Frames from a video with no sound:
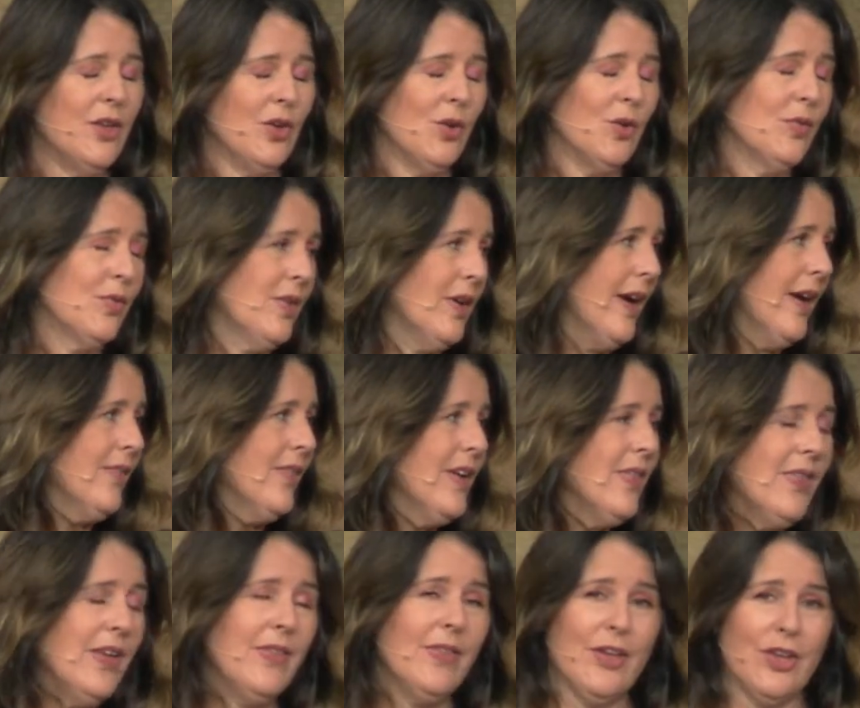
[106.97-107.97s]
you for
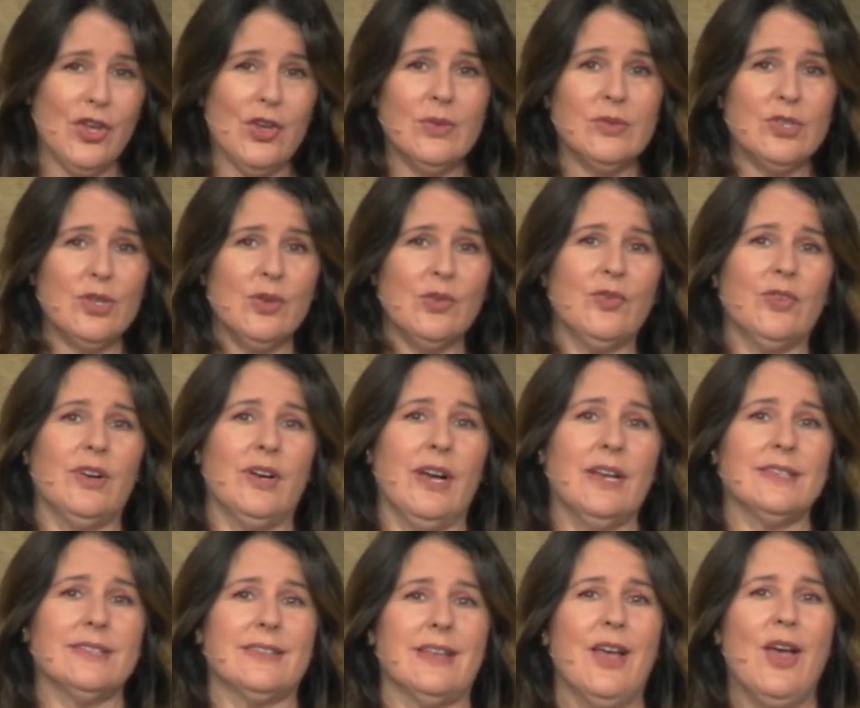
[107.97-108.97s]
everything that you do for
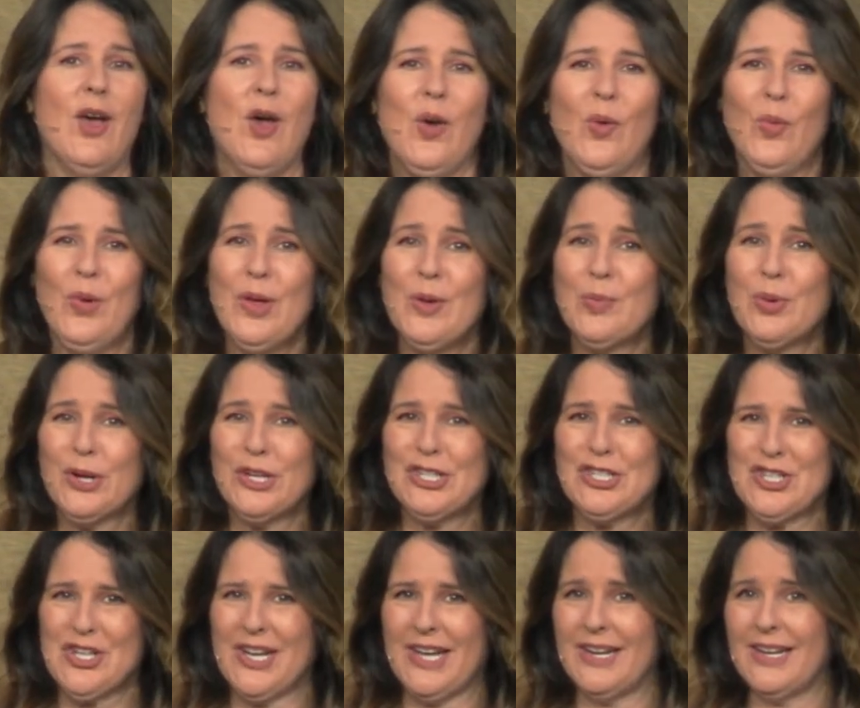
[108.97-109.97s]
us. We
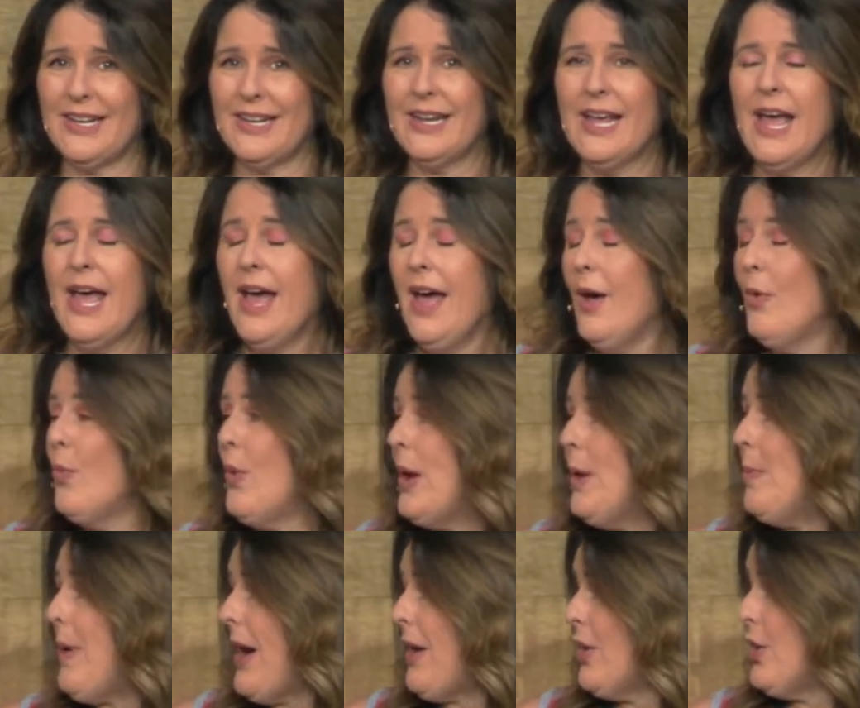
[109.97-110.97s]
appreciate it. I'm and what
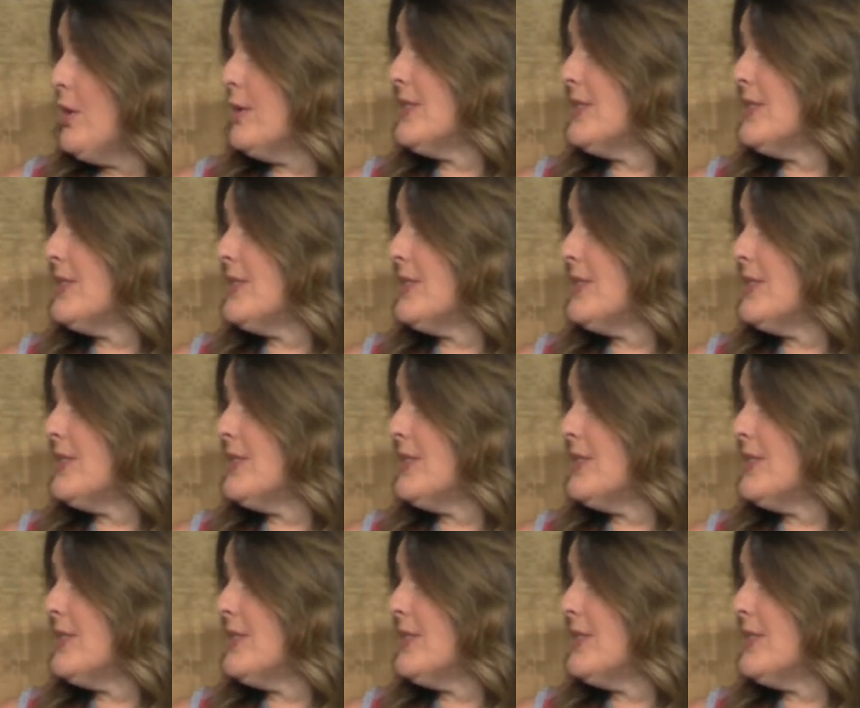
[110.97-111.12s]
about you,